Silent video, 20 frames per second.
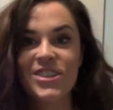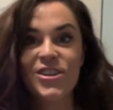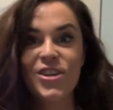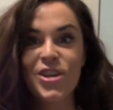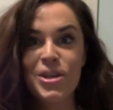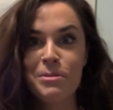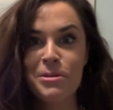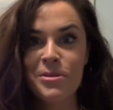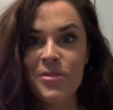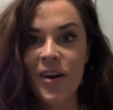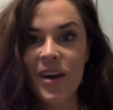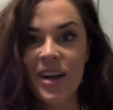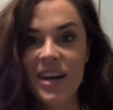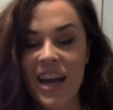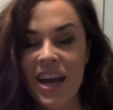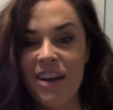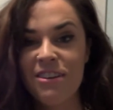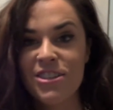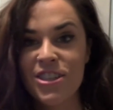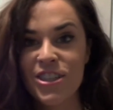I'm gonna move on
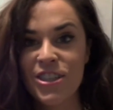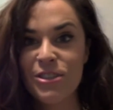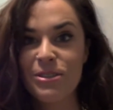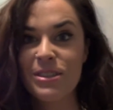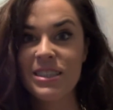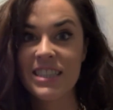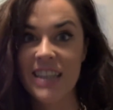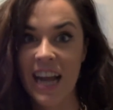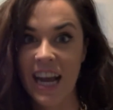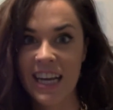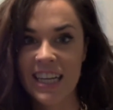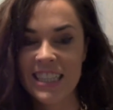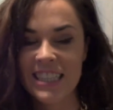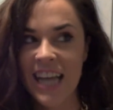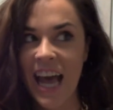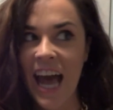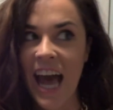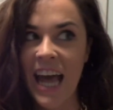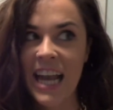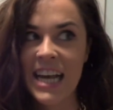now to snacks,
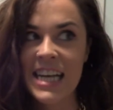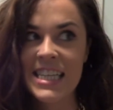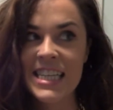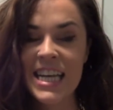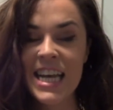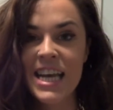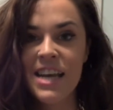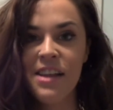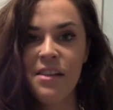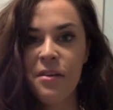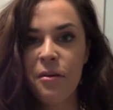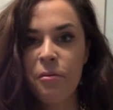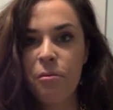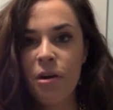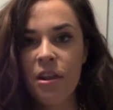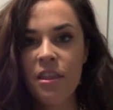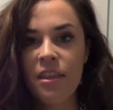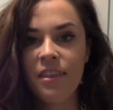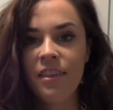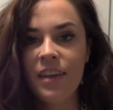and one
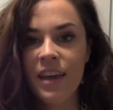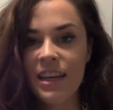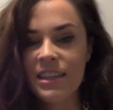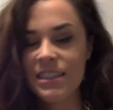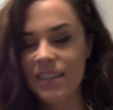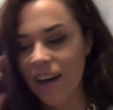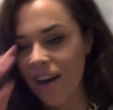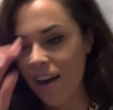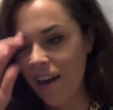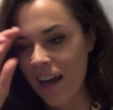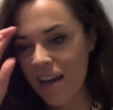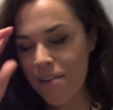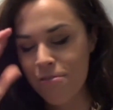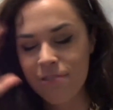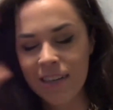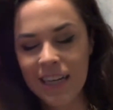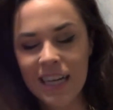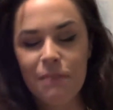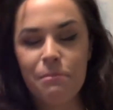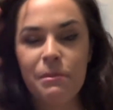of the things I
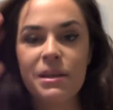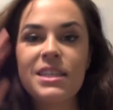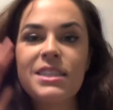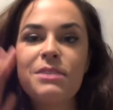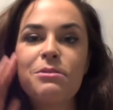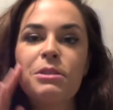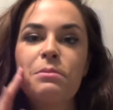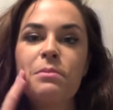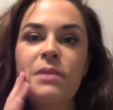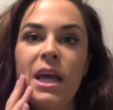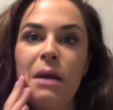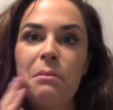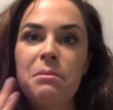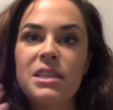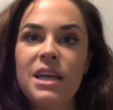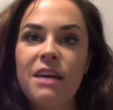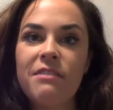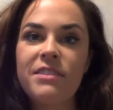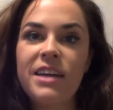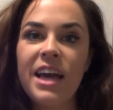really missed was being able
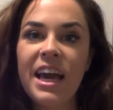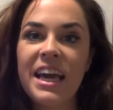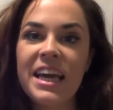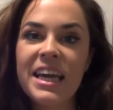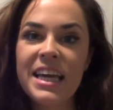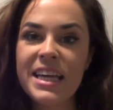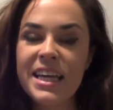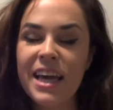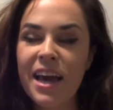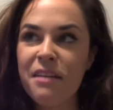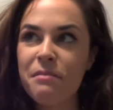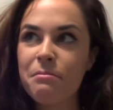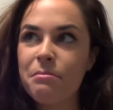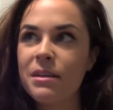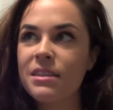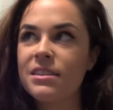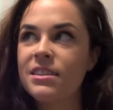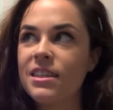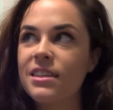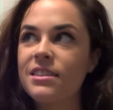to have cake and
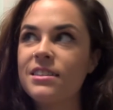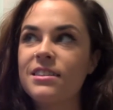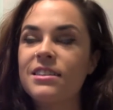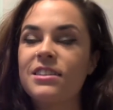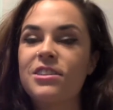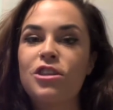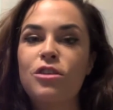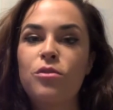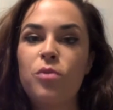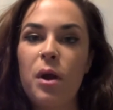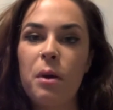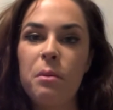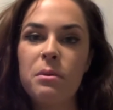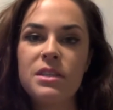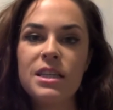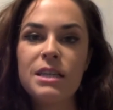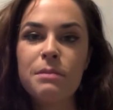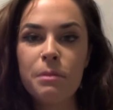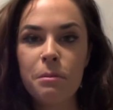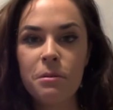biscuits and stuff when I was
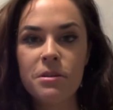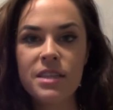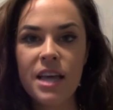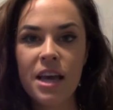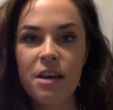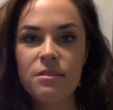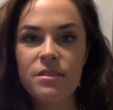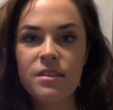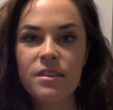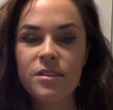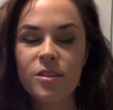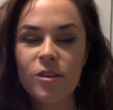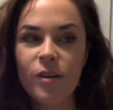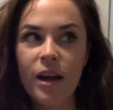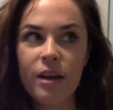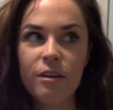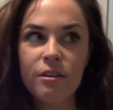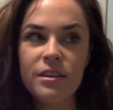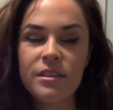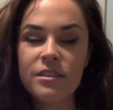in people's houses or
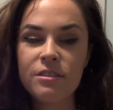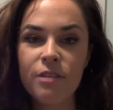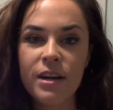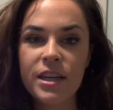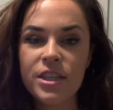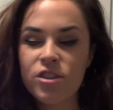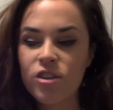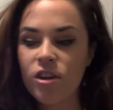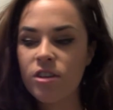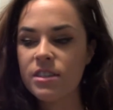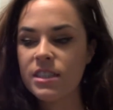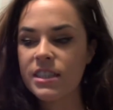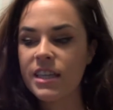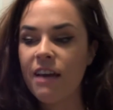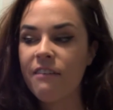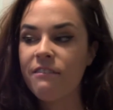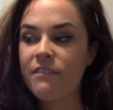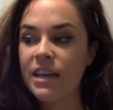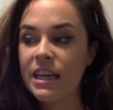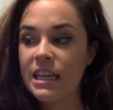out in restaurants and
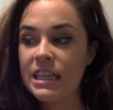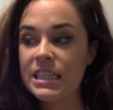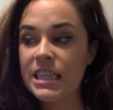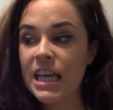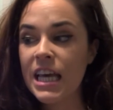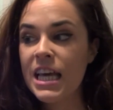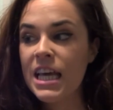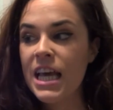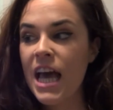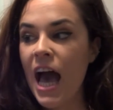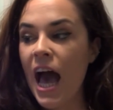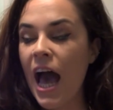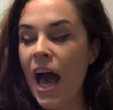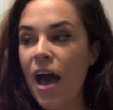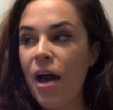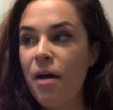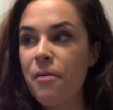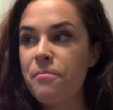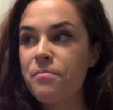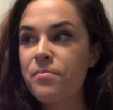cafes.
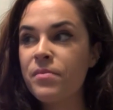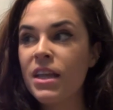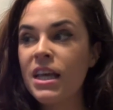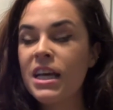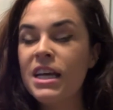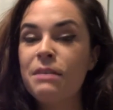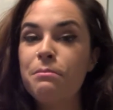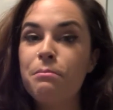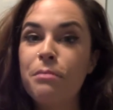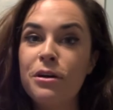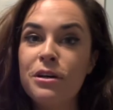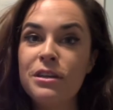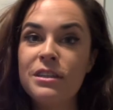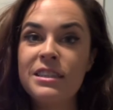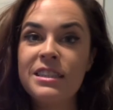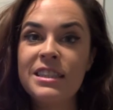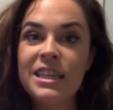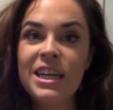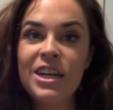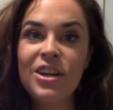
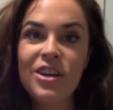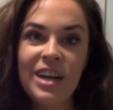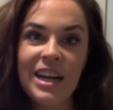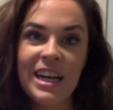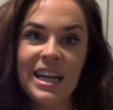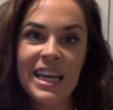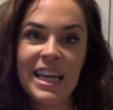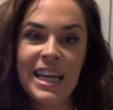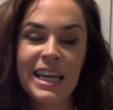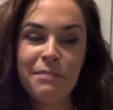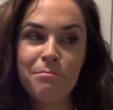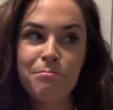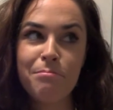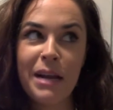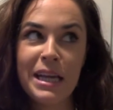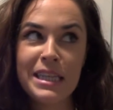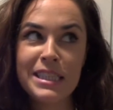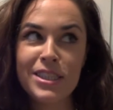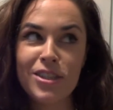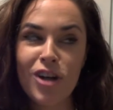But luckily,
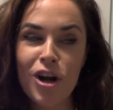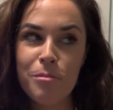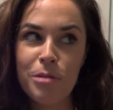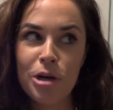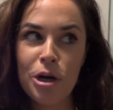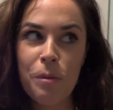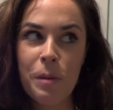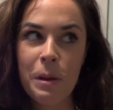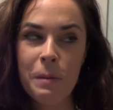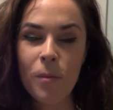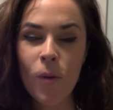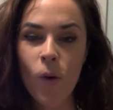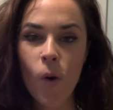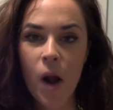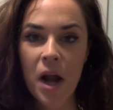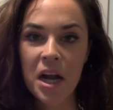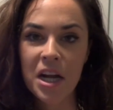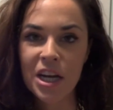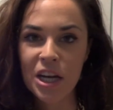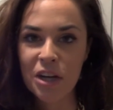places are becoming
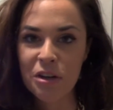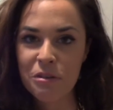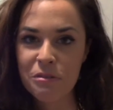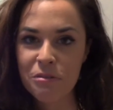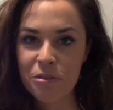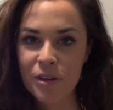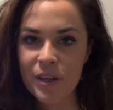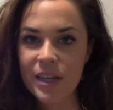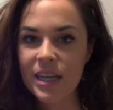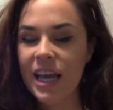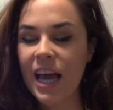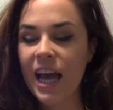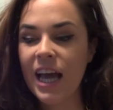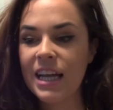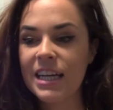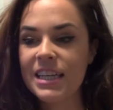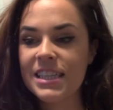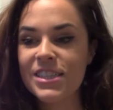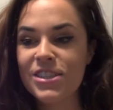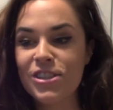more gluten-free
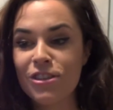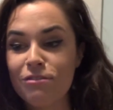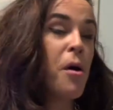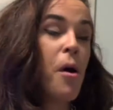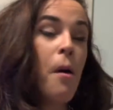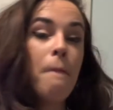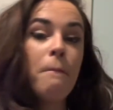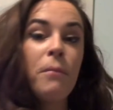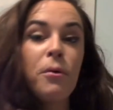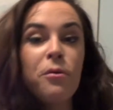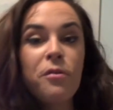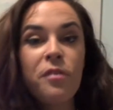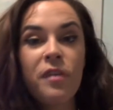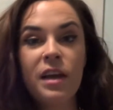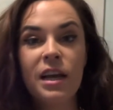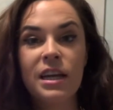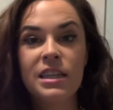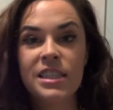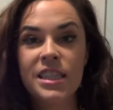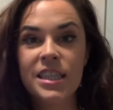and stuff. But one thing
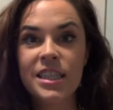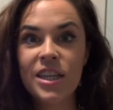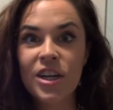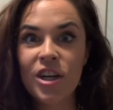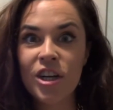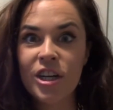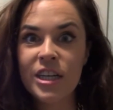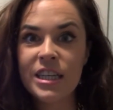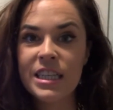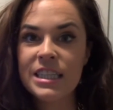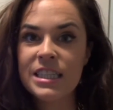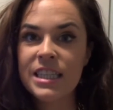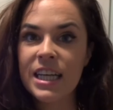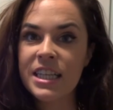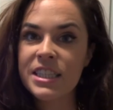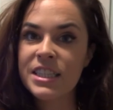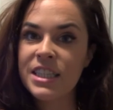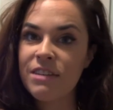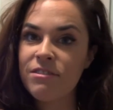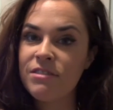I did learn is that
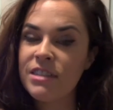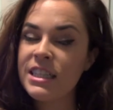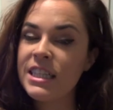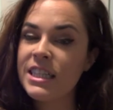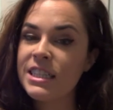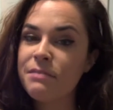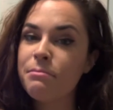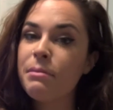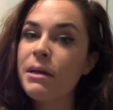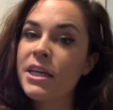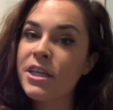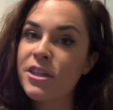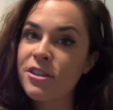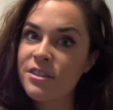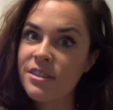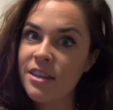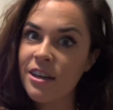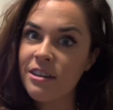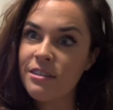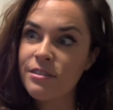you definitely need to bake
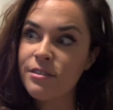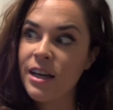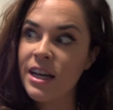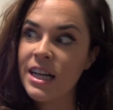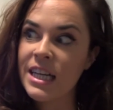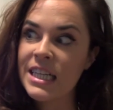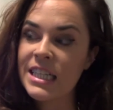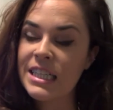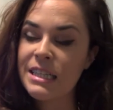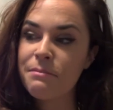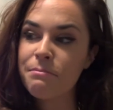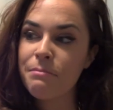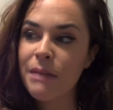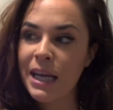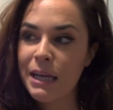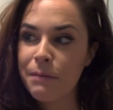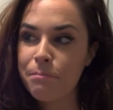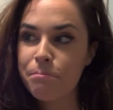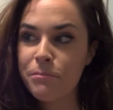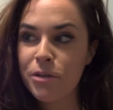yourself and
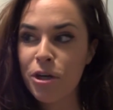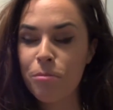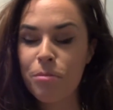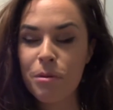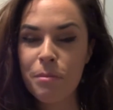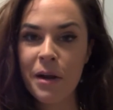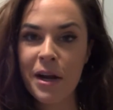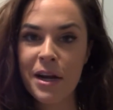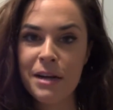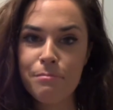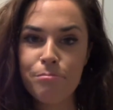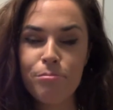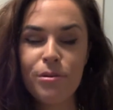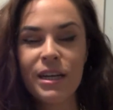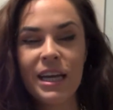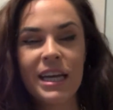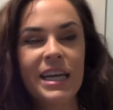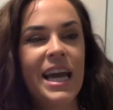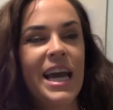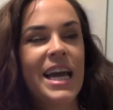like come prepared. Bring
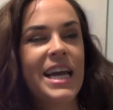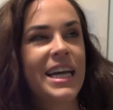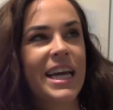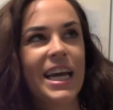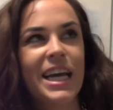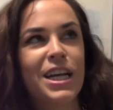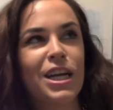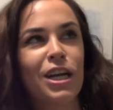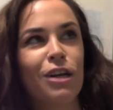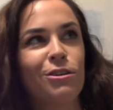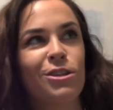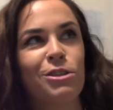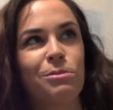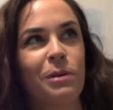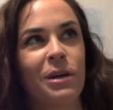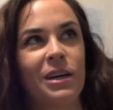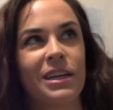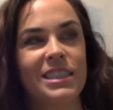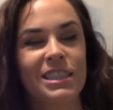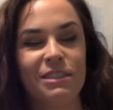a cake in a
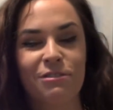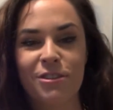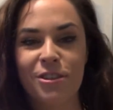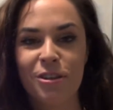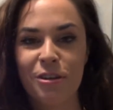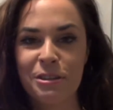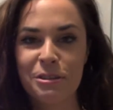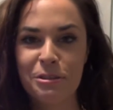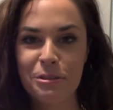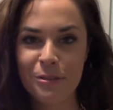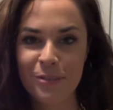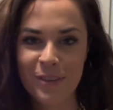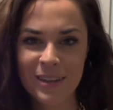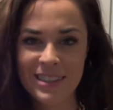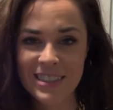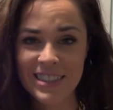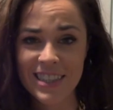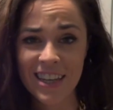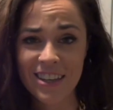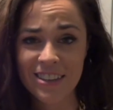lunchbox if you're going to a
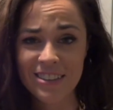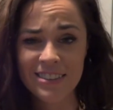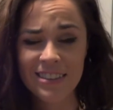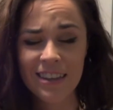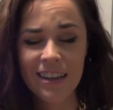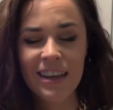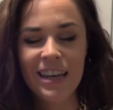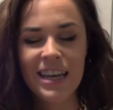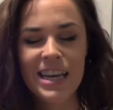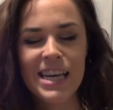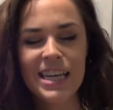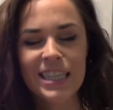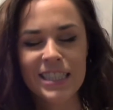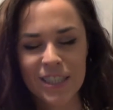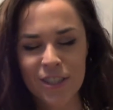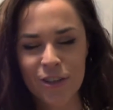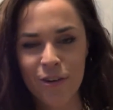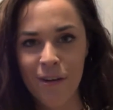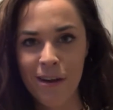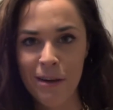friend's house. It's
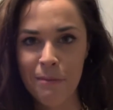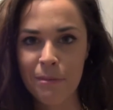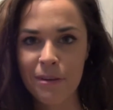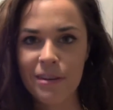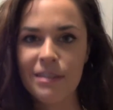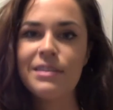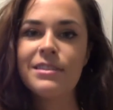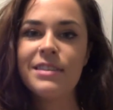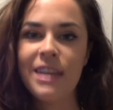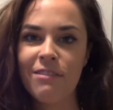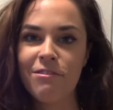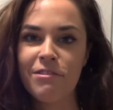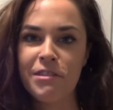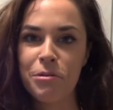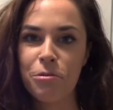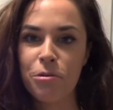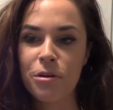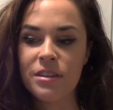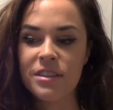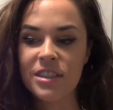annoying, but it's definitely
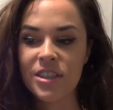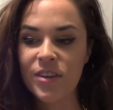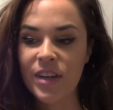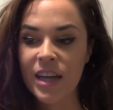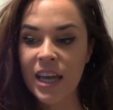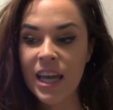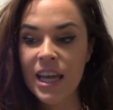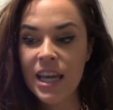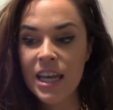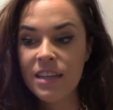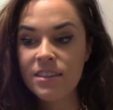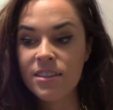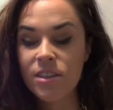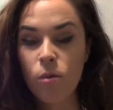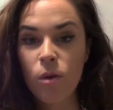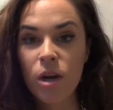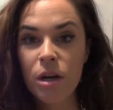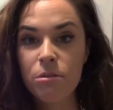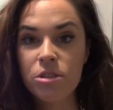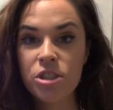worth doing. So
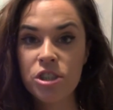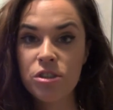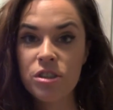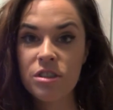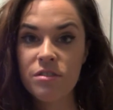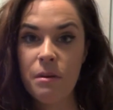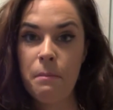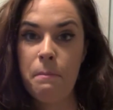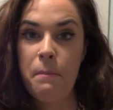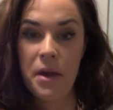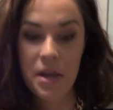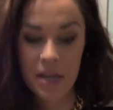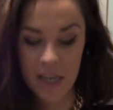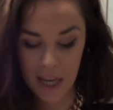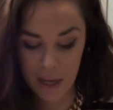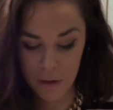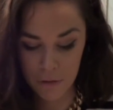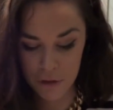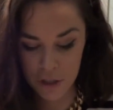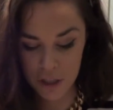what I would use if I'm
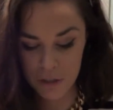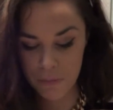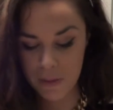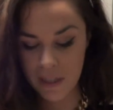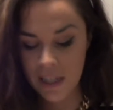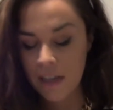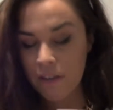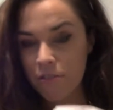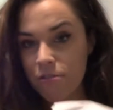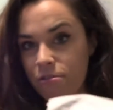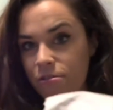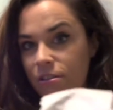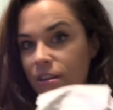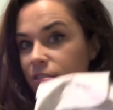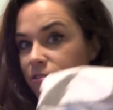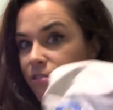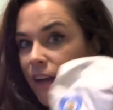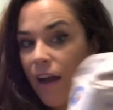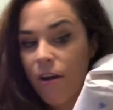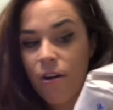baking would just be gluten-free
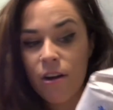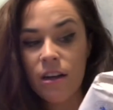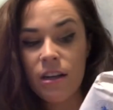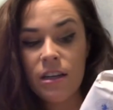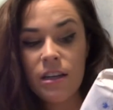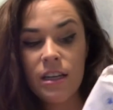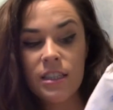flour.